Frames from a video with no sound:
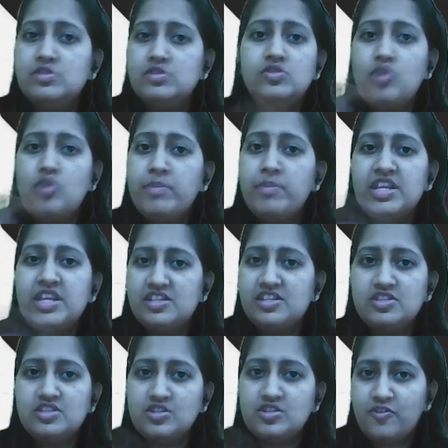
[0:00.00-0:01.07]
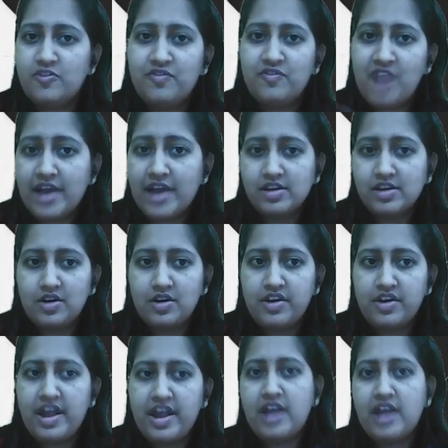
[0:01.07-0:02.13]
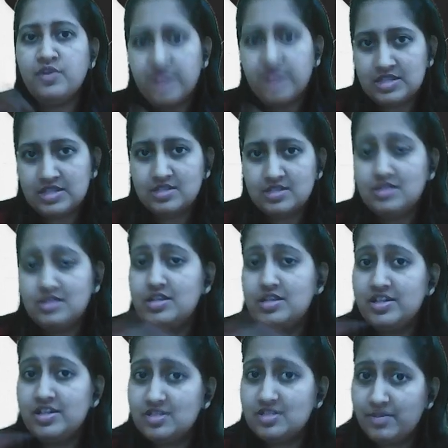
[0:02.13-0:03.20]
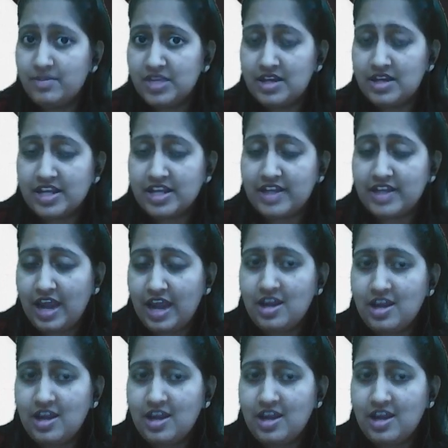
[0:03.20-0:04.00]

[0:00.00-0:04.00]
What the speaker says: combinations of fire and vessel and something like that,